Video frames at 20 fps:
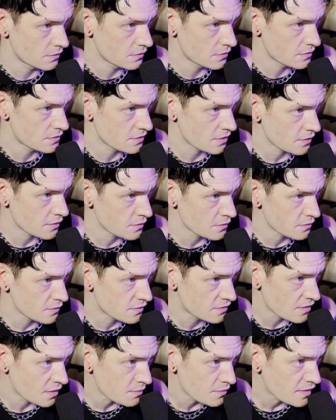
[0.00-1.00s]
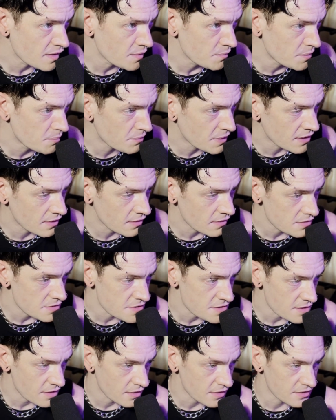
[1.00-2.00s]
So sometime in
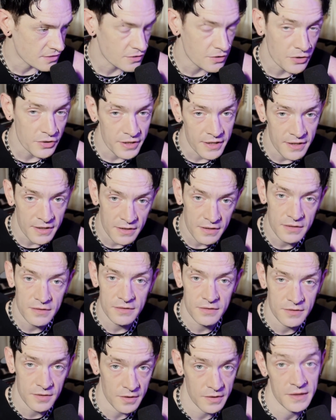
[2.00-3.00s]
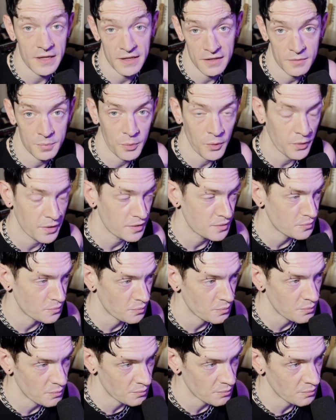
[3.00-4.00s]
March, I'd got it to this point
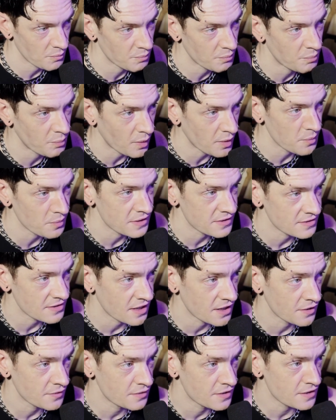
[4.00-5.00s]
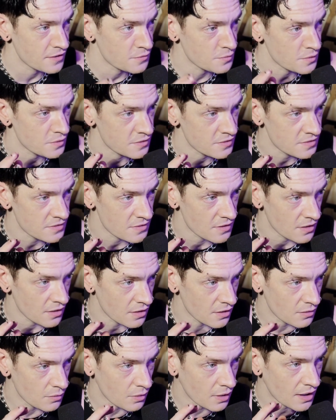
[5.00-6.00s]
by myself. This was
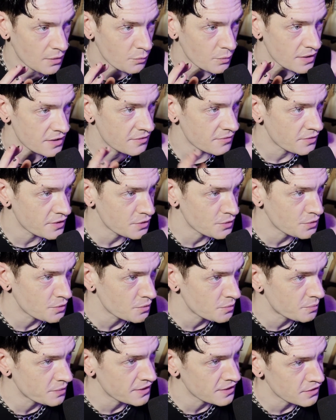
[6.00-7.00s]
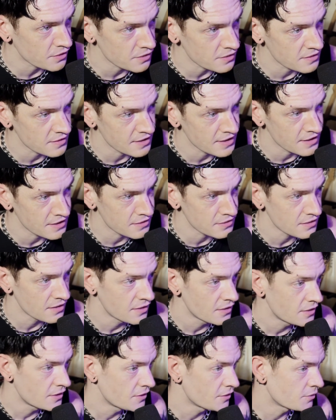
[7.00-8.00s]
where the vocal had been locked in,
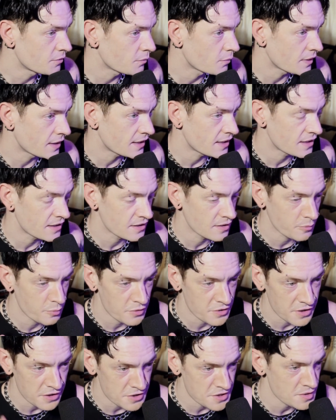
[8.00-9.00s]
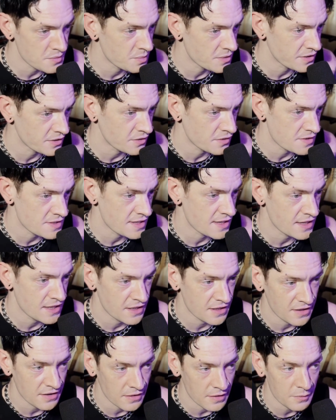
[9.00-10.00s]
where the production had been locked in,
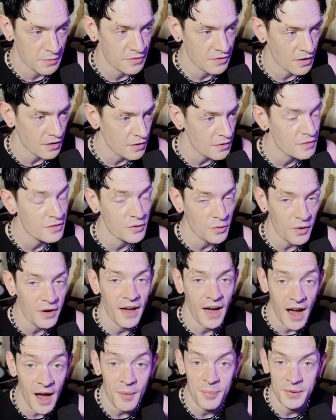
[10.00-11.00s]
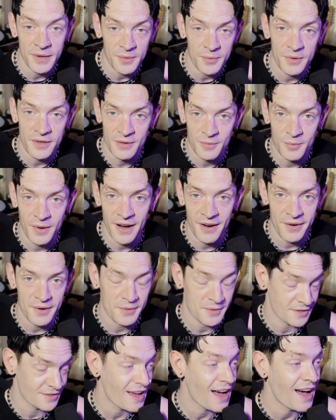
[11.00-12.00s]
and I was quite happy with where it
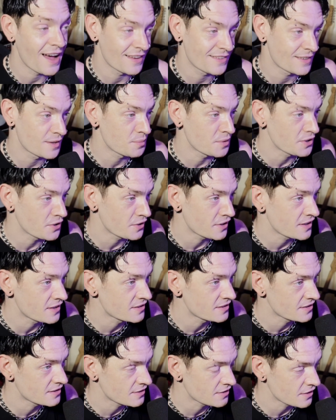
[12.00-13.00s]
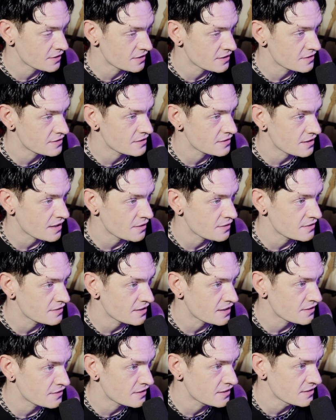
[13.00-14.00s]
was at, to be honest. So this is how it
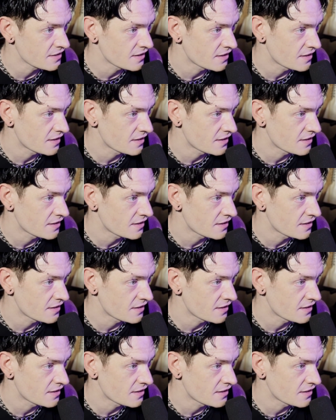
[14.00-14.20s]
sounded.